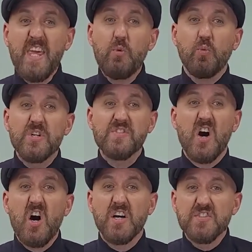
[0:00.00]
It was
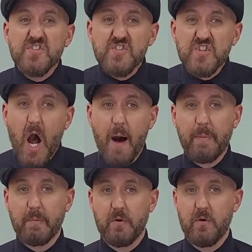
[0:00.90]

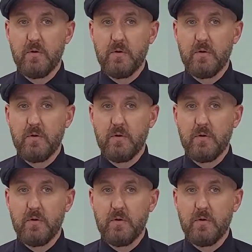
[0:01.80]
unstoppable.